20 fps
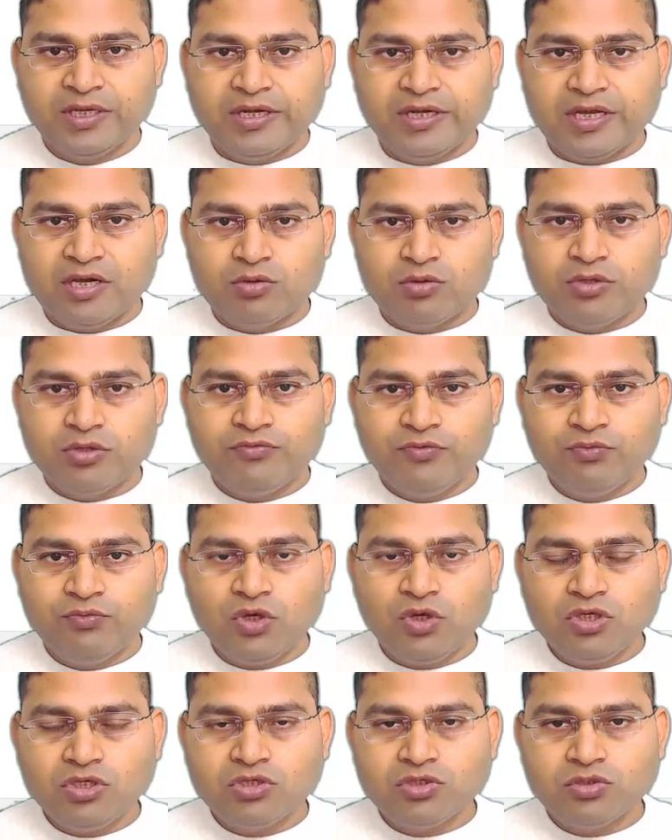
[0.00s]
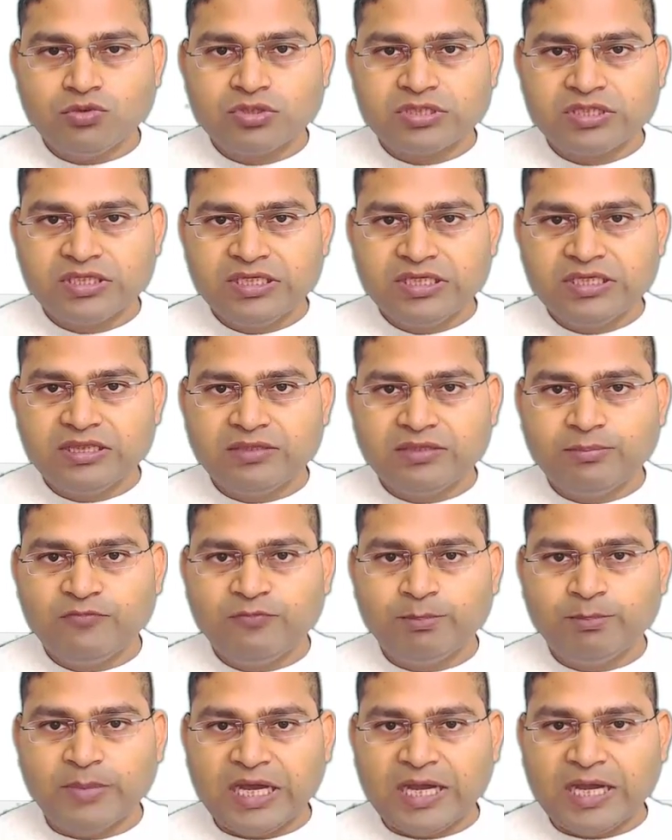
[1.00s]
Now if we want to see the
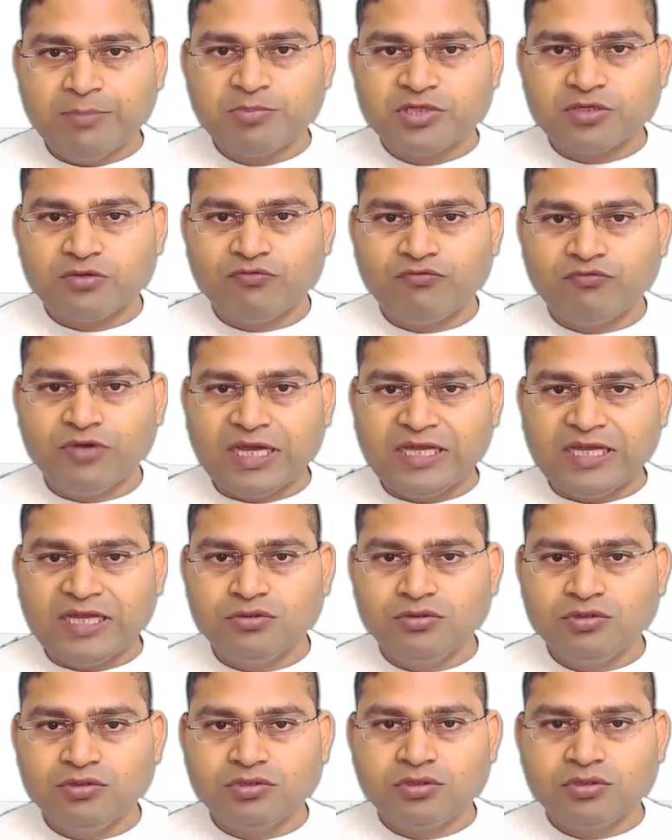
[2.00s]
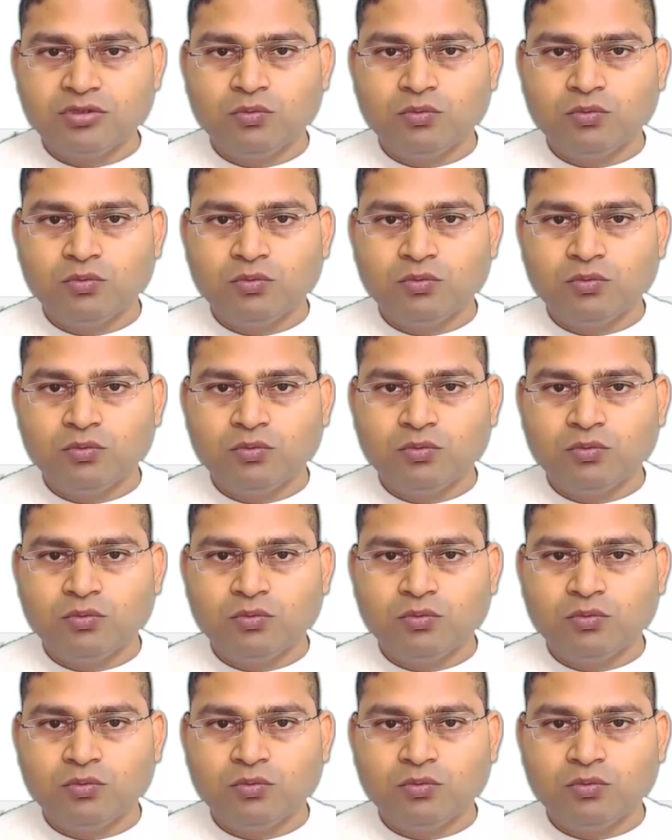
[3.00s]
mapped values,